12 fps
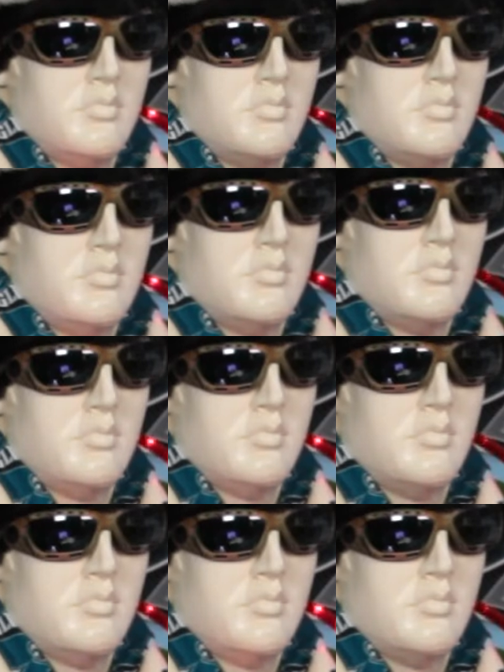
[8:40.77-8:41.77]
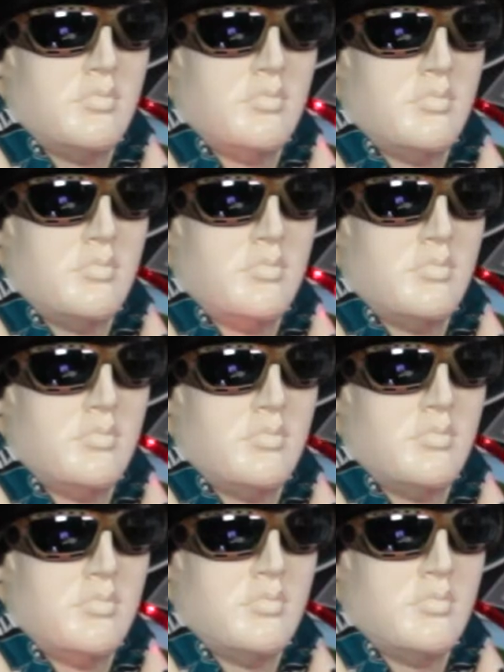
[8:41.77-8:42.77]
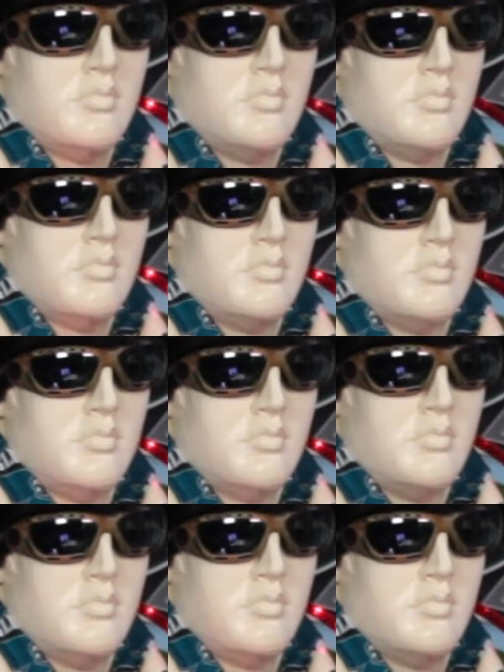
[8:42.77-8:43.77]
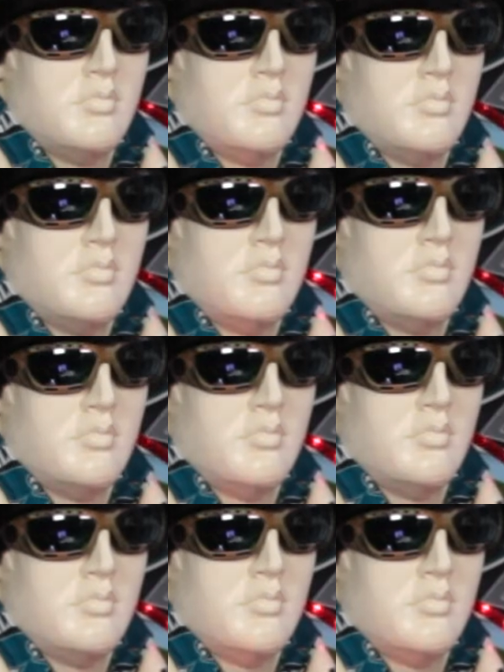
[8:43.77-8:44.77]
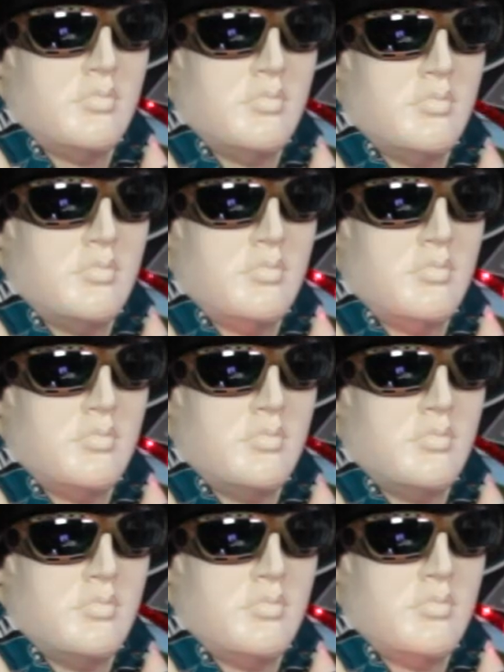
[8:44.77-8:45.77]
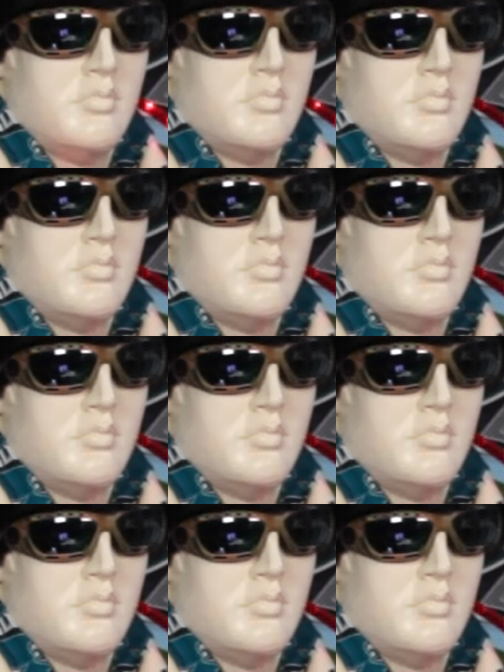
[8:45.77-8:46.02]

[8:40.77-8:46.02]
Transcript: The person shown says nothing.